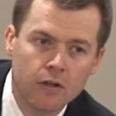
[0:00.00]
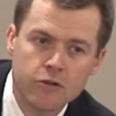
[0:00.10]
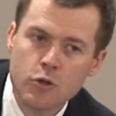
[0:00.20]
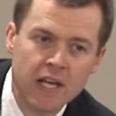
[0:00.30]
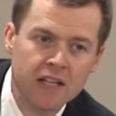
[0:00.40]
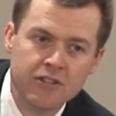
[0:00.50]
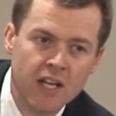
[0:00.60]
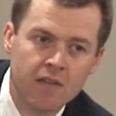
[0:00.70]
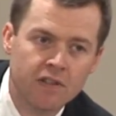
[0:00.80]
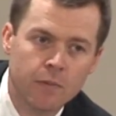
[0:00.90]
You can't
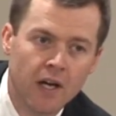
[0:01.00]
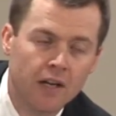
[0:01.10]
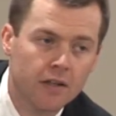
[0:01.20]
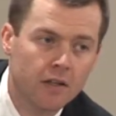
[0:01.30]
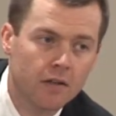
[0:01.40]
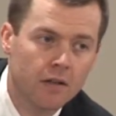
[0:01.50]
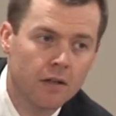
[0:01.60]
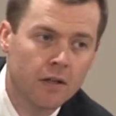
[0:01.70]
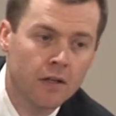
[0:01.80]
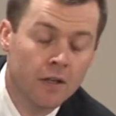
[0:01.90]
save anybody.
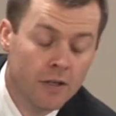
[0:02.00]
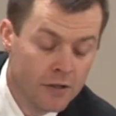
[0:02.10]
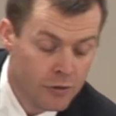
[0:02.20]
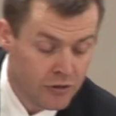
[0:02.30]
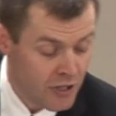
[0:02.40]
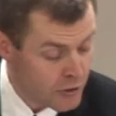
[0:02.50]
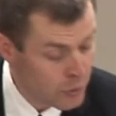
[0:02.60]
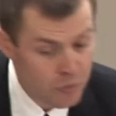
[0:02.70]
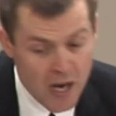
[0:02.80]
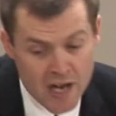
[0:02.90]
You say,
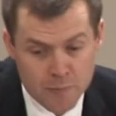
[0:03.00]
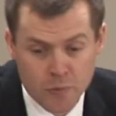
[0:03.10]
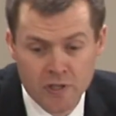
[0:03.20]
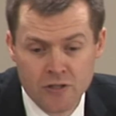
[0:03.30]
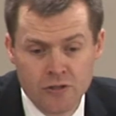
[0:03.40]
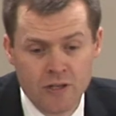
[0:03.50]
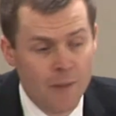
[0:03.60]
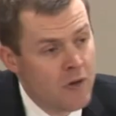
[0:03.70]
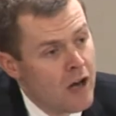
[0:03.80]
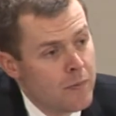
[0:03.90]
"You're right, preacher.
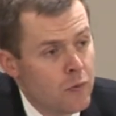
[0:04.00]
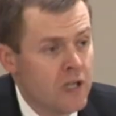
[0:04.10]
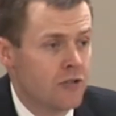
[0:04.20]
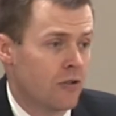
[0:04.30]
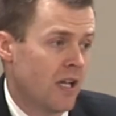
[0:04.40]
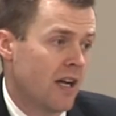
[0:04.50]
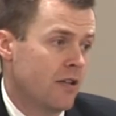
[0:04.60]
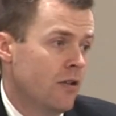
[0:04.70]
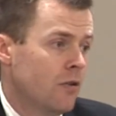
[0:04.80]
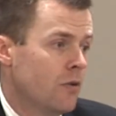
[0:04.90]
I'm not a preacher
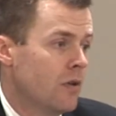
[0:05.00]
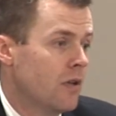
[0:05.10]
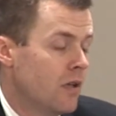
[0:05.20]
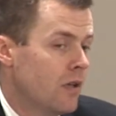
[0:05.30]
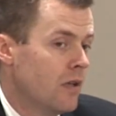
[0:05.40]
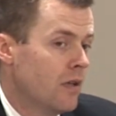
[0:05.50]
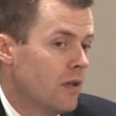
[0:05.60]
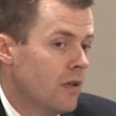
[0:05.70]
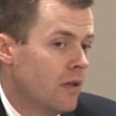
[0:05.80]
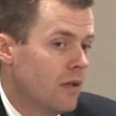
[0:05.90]
like you."
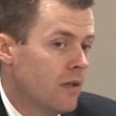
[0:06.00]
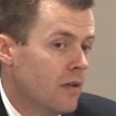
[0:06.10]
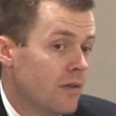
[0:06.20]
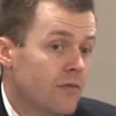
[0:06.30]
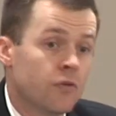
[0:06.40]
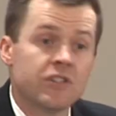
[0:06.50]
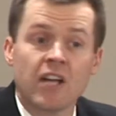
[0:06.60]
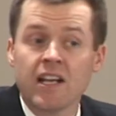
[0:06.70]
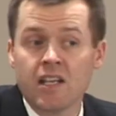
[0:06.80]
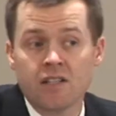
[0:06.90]
Friends,
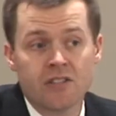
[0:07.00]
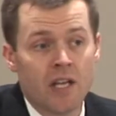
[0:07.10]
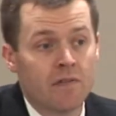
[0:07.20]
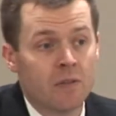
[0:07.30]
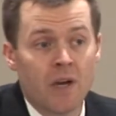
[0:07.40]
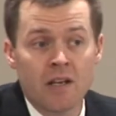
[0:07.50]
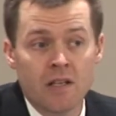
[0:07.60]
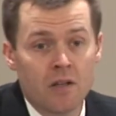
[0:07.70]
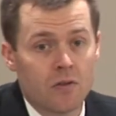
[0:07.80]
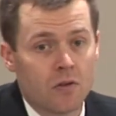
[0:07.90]
I can't save anybody
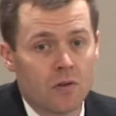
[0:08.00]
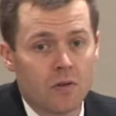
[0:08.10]
either.